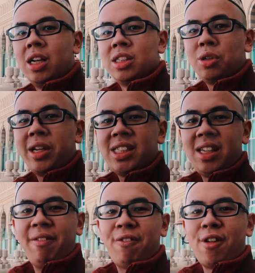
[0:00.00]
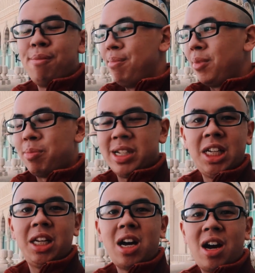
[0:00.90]
So that's it from
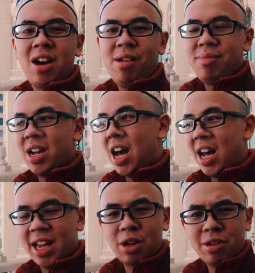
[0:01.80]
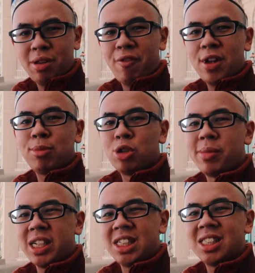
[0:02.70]
Masjid al-Haram. I couldn't film too
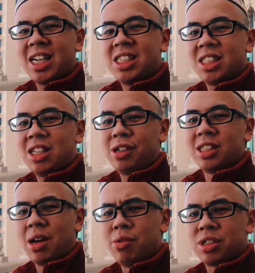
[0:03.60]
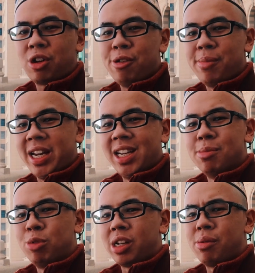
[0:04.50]
much inside just now because I was caught by the
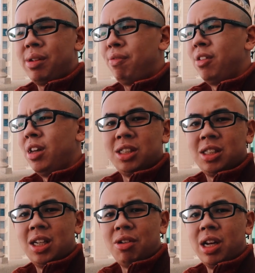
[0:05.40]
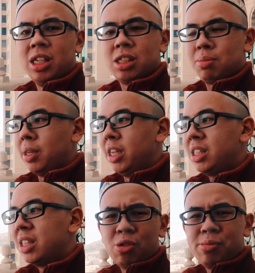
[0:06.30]
Mutawif, which is the religious police.
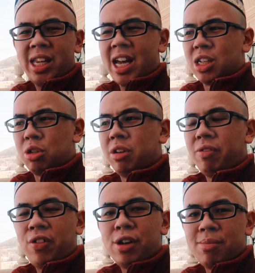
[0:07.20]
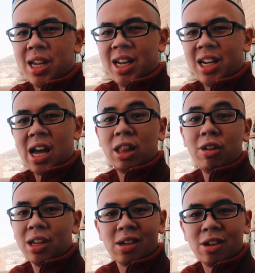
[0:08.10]
They told me that I couldn't film and I
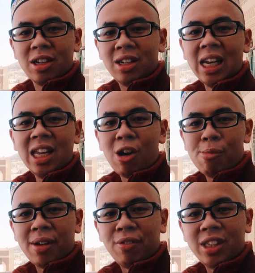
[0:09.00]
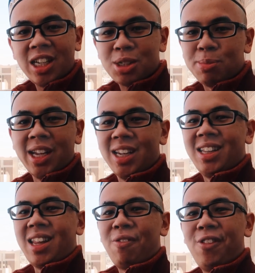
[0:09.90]
thought they were gonna delete all my footage, but
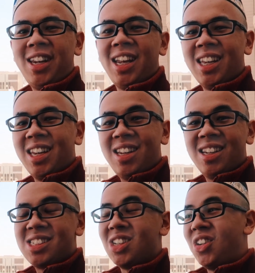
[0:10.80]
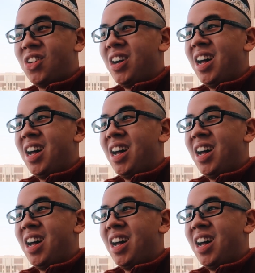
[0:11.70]
thankfully they didn't. So,